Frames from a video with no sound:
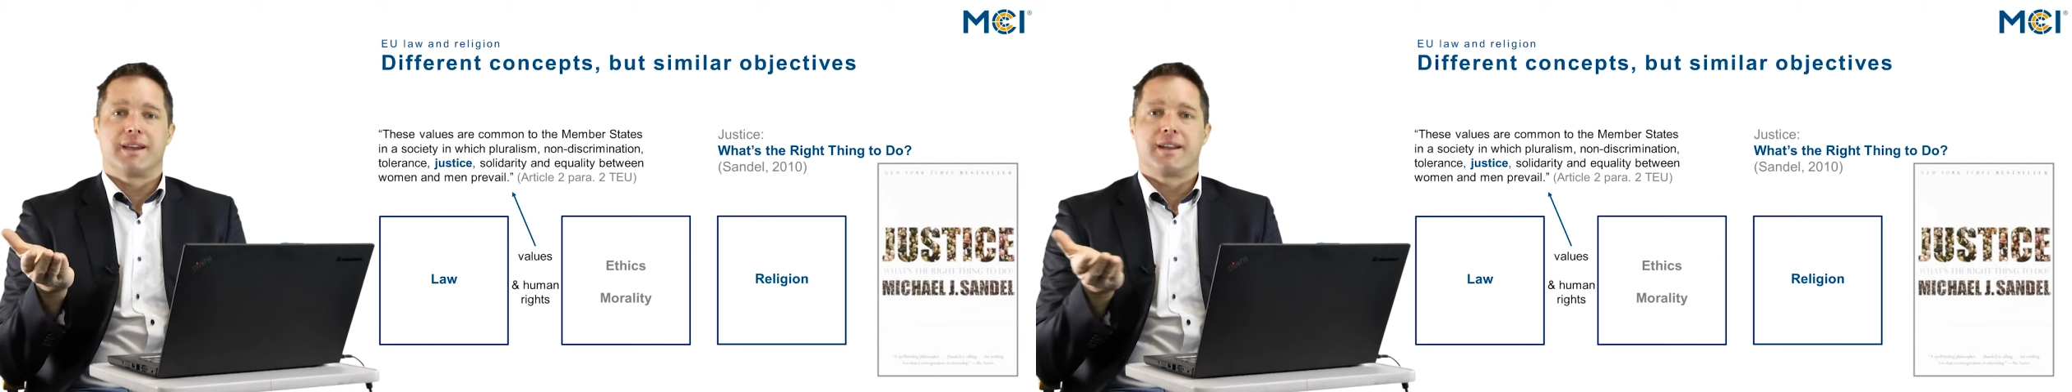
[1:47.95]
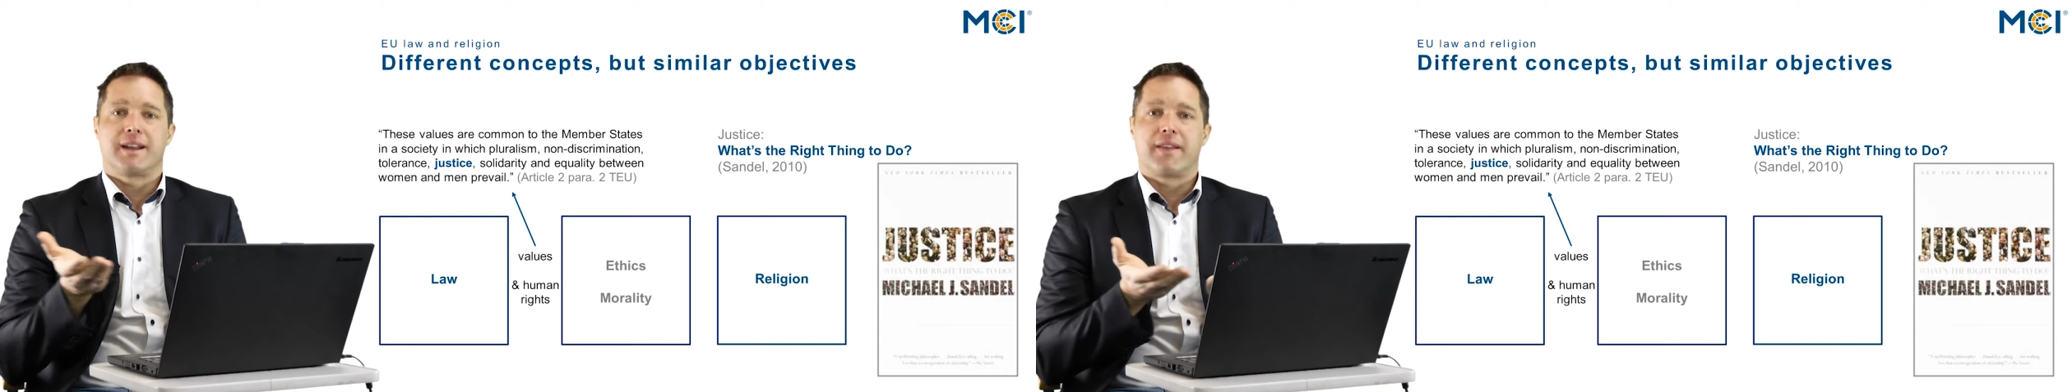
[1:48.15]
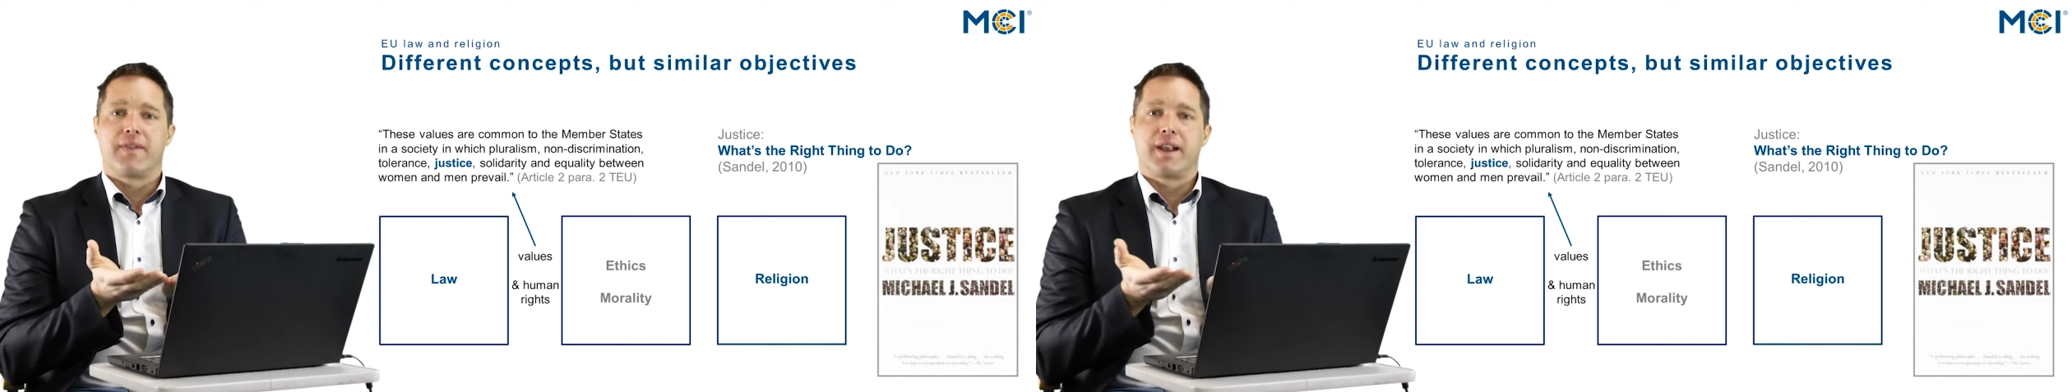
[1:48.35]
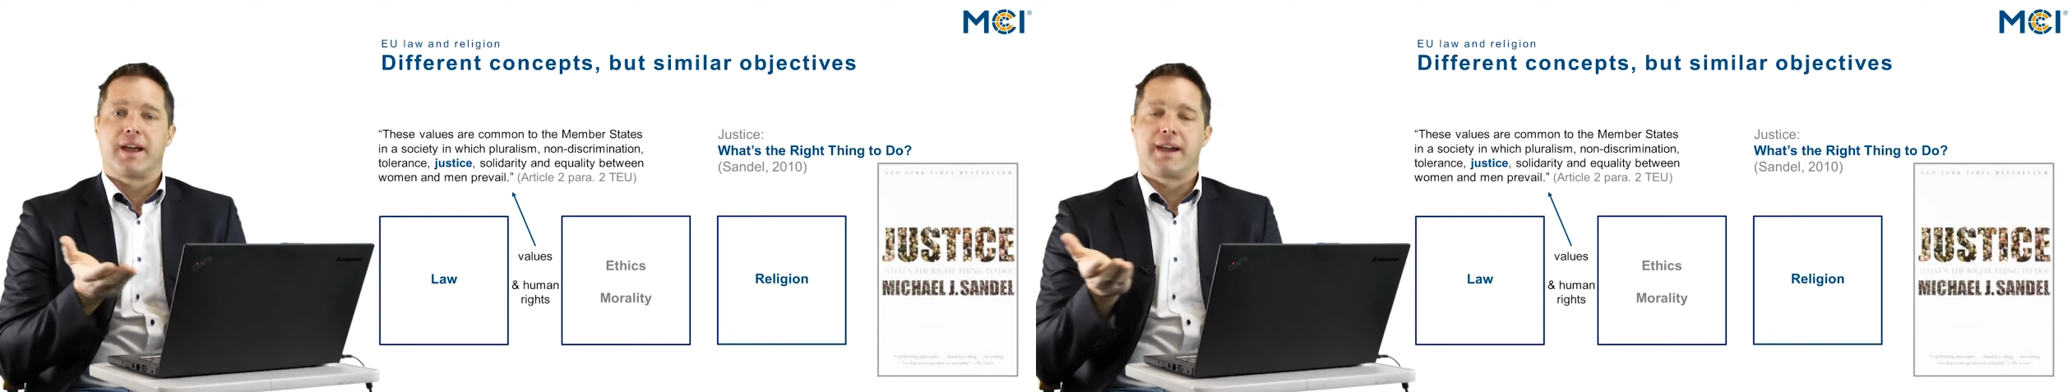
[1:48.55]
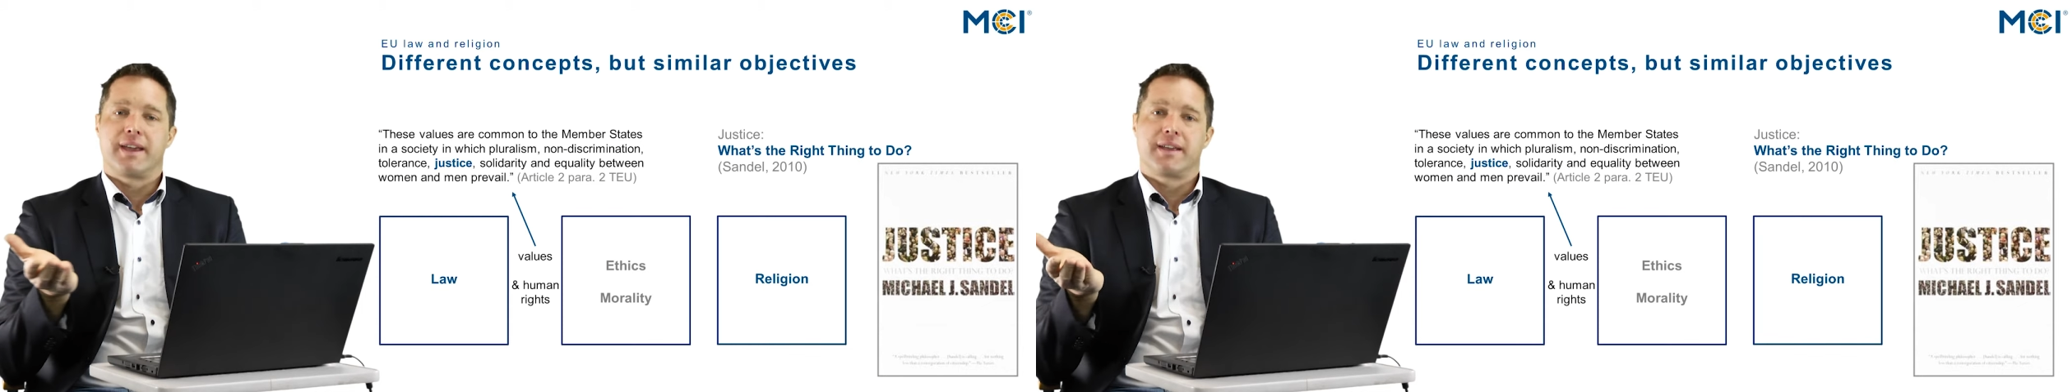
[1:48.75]
an
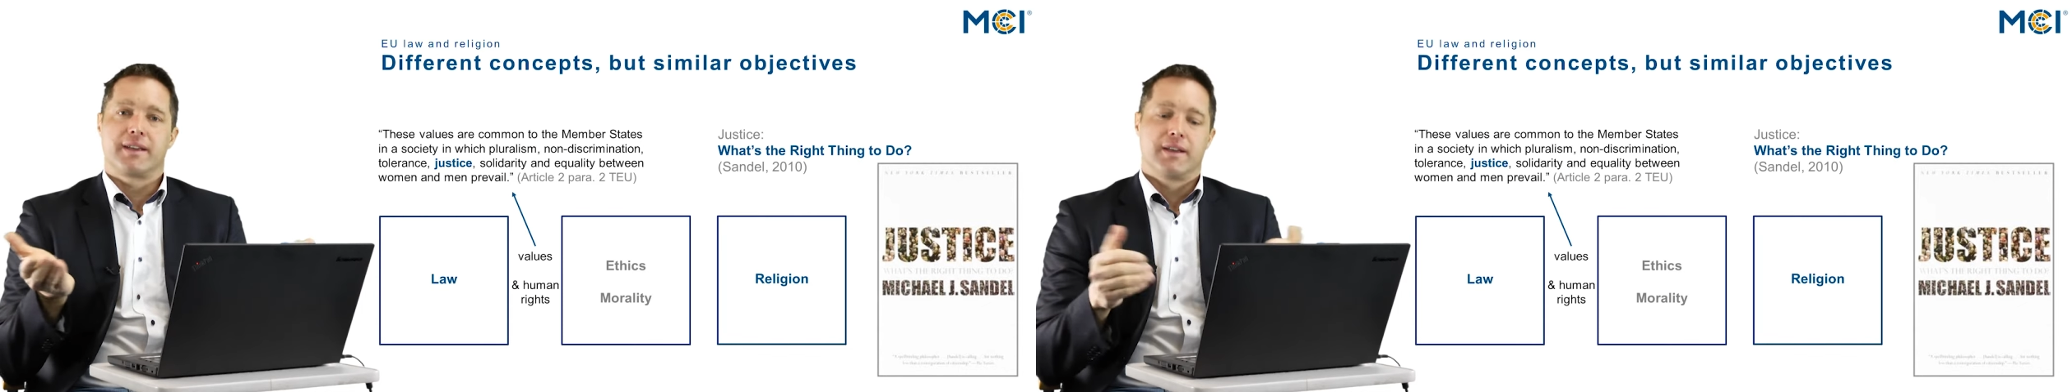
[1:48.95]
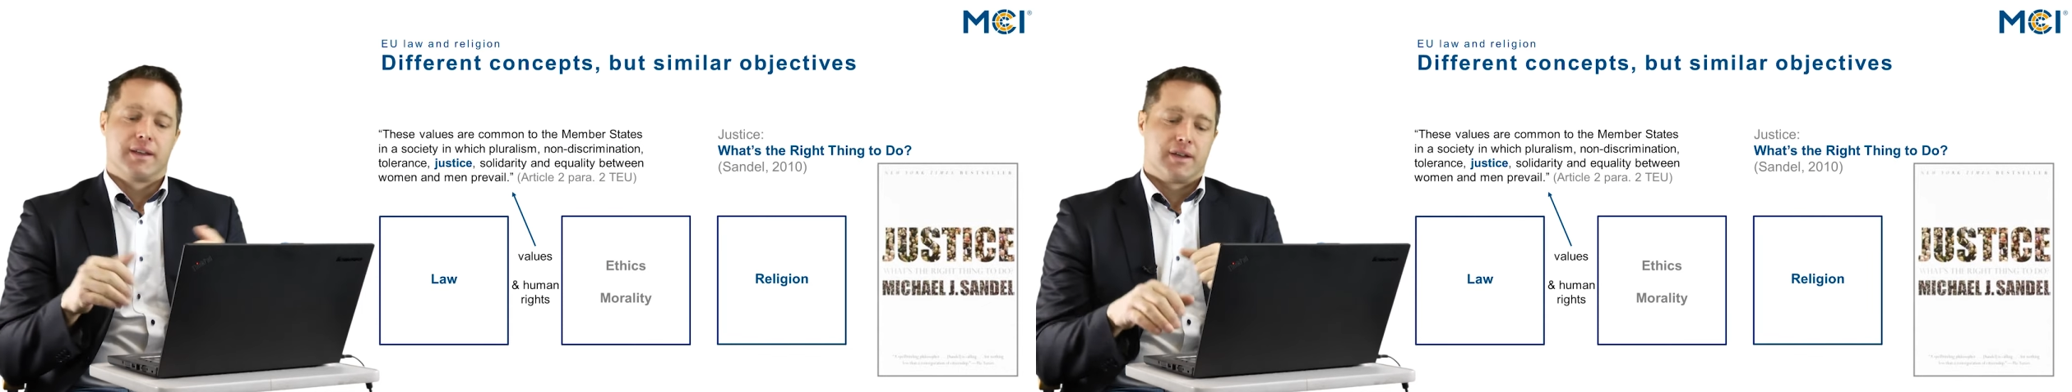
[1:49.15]
underlying